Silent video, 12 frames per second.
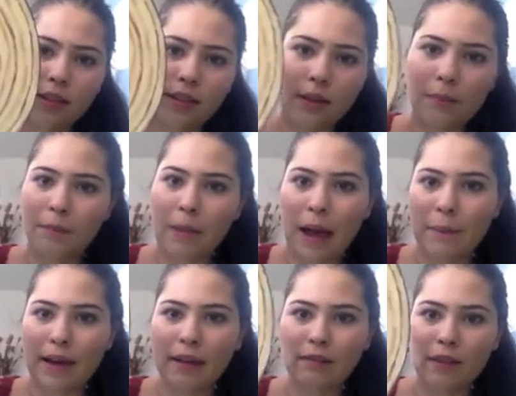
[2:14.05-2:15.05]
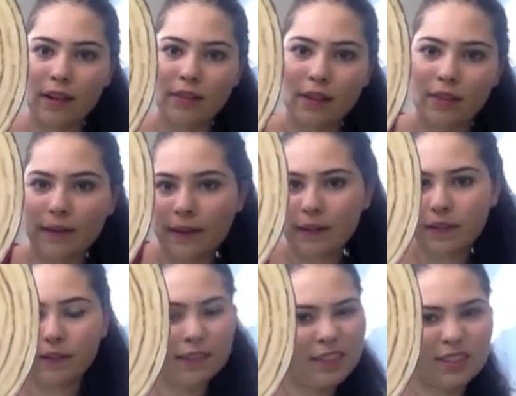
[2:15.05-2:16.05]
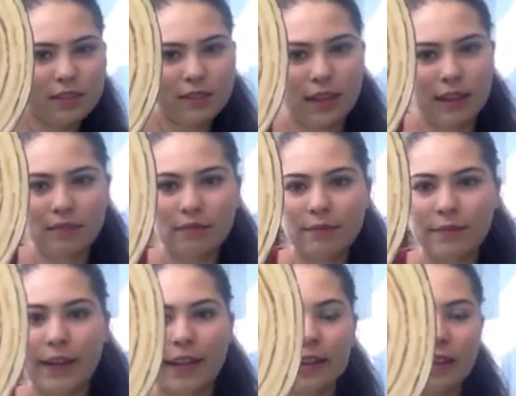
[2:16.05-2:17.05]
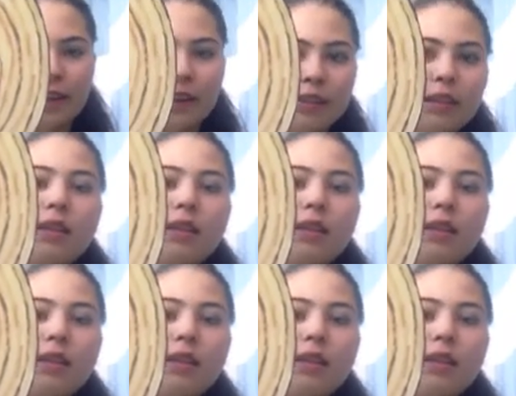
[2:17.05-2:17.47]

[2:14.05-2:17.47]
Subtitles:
dead Batman face on there. I just kind of freehanded that.